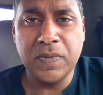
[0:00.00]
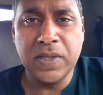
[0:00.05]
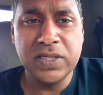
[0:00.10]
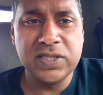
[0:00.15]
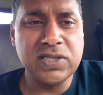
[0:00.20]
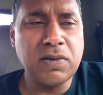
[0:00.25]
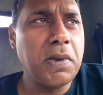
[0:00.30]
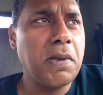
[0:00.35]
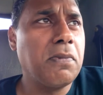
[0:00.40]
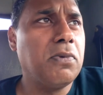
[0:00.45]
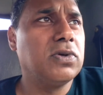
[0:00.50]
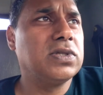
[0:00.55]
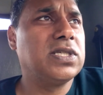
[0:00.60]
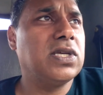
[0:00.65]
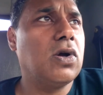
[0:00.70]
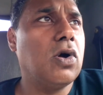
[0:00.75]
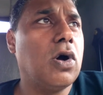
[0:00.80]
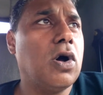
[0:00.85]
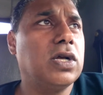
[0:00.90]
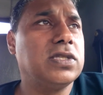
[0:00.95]
Some people will say,
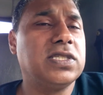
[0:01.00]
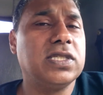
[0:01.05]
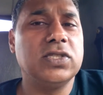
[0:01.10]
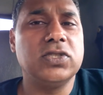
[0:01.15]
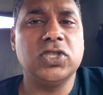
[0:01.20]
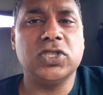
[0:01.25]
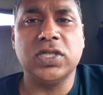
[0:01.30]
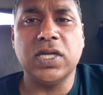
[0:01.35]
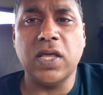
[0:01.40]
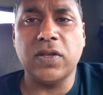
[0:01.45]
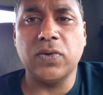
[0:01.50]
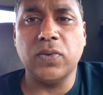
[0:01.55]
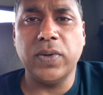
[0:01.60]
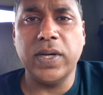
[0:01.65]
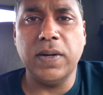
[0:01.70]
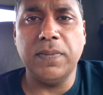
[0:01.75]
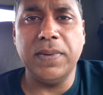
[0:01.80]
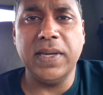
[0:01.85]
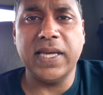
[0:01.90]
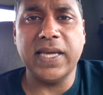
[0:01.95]
oh, it's just another way
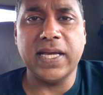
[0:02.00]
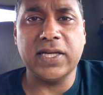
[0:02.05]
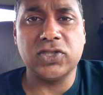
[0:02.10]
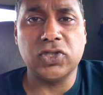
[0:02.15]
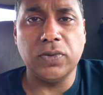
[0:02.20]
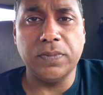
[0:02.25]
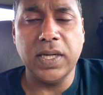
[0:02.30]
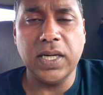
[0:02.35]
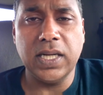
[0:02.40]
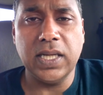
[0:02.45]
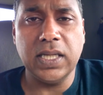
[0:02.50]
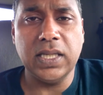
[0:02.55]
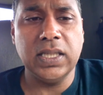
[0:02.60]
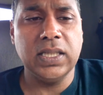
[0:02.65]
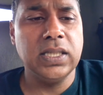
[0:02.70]
to make extra money.